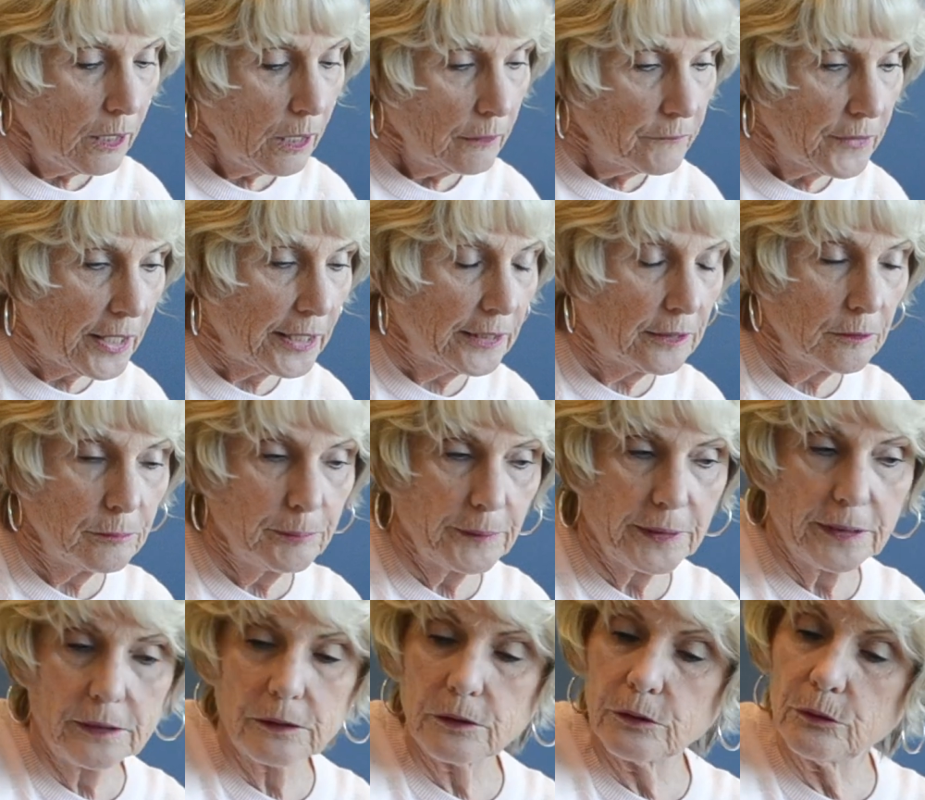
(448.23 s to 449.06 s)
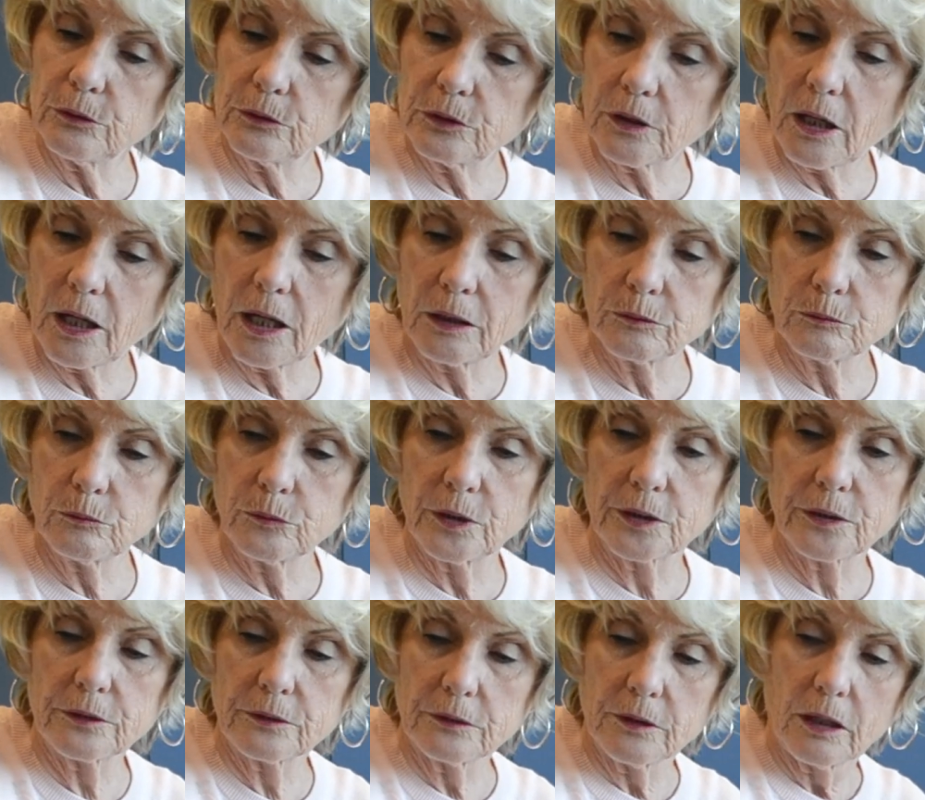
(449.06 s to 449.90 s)
They can be glued on
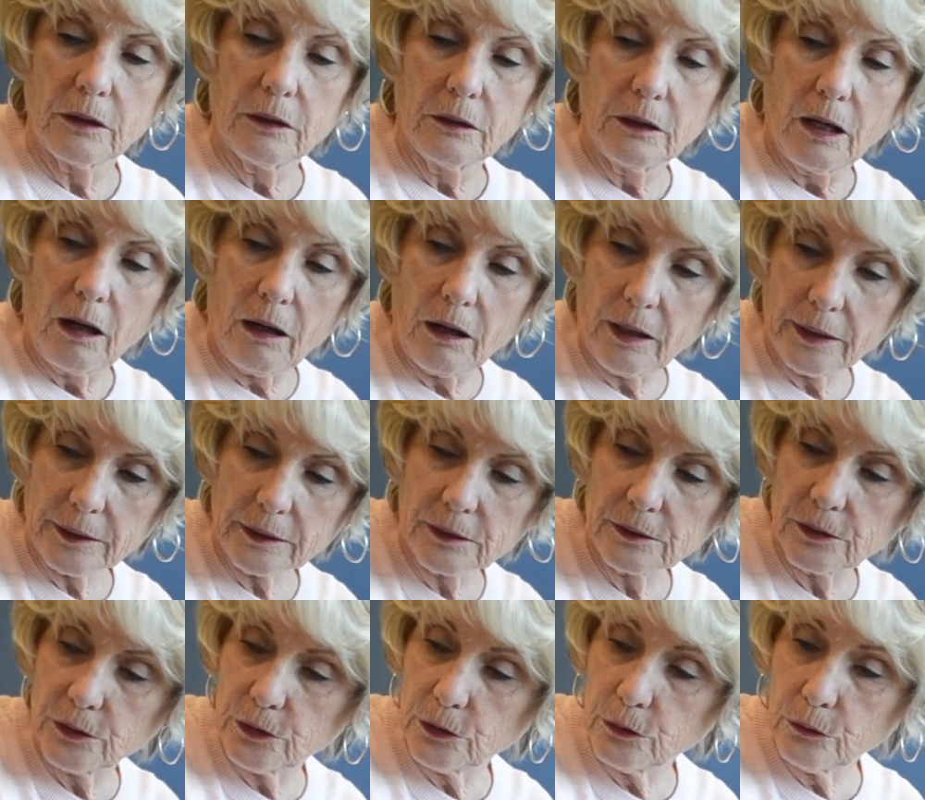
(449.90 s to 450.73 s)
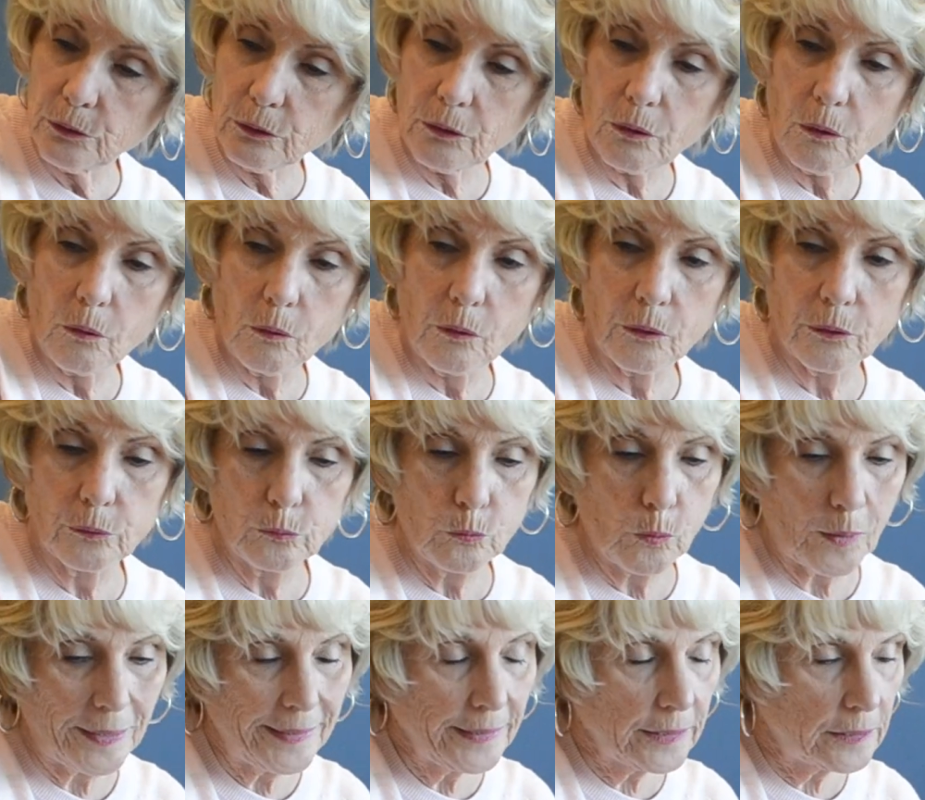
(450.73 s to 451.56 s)
with hot glue or
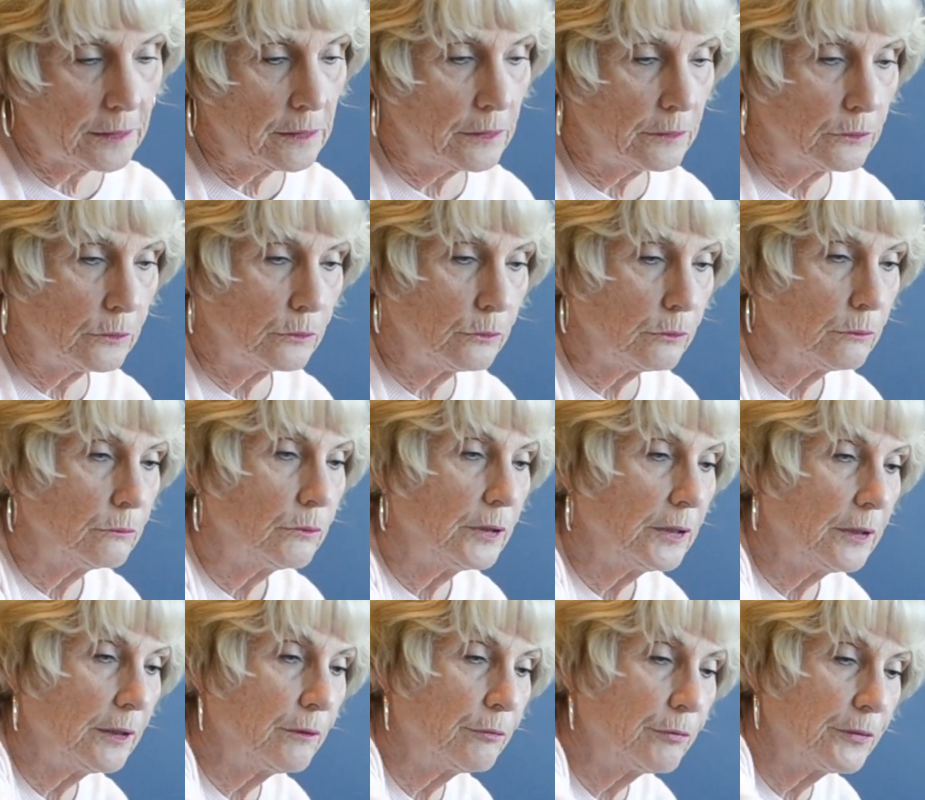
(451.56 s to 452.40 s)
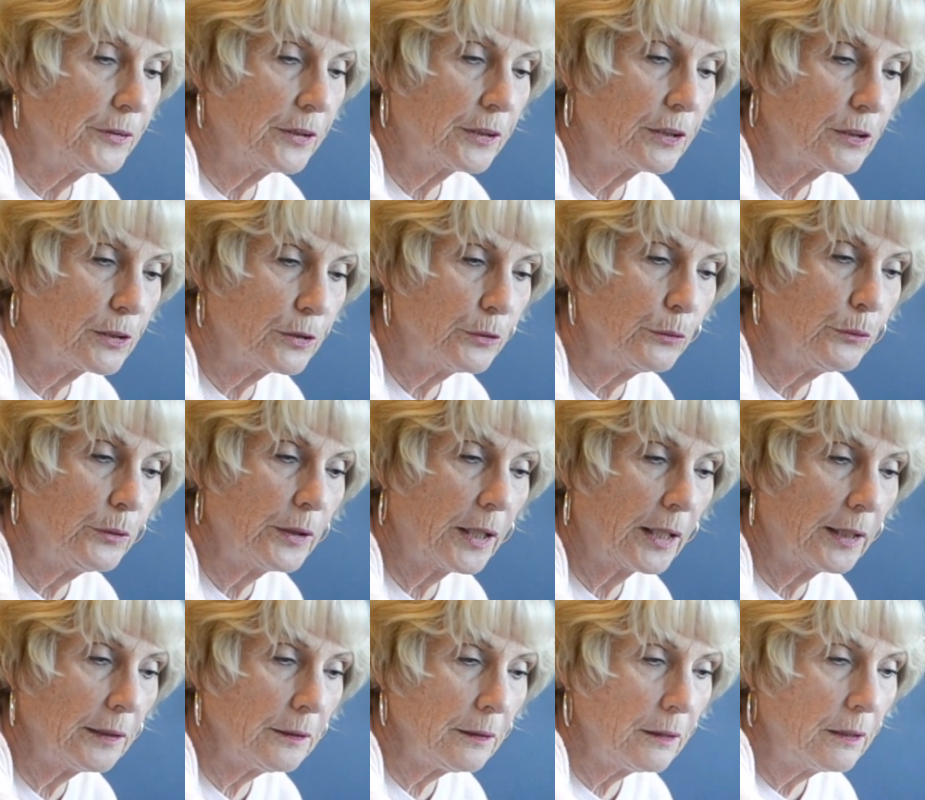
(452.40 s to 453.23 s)
white glue, even a glue
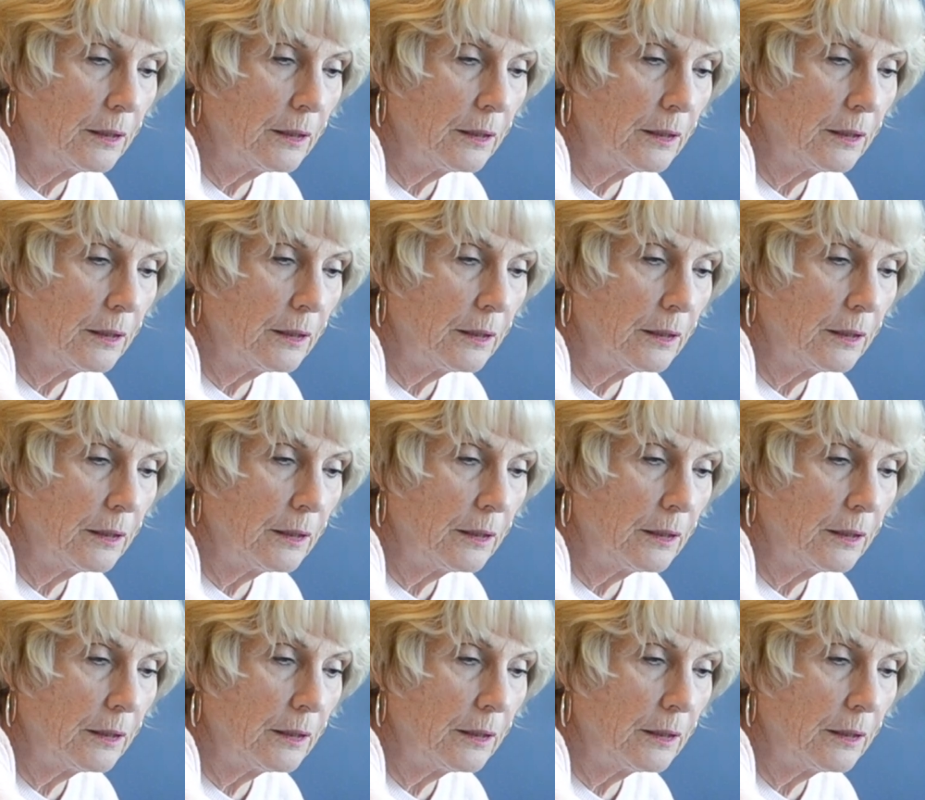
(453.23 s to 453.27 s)
gun.